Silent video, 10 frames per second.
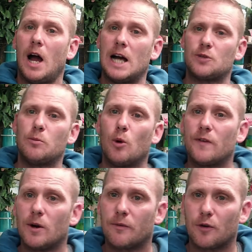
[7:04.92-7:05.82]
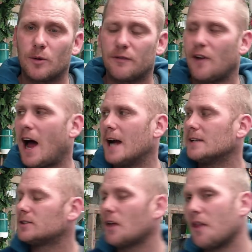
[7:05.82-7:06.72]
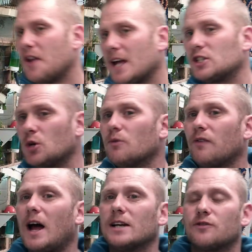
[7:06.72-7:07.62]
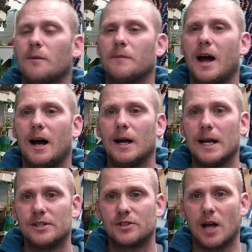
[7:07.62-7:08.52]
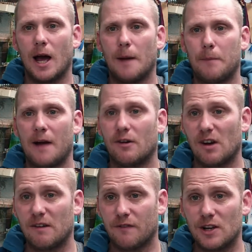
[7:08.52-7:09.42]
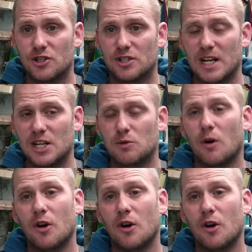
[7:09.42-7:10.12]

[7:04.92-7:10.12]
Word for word: As we're moving up through the flights, the next two flights from that is a pair of green finches and each one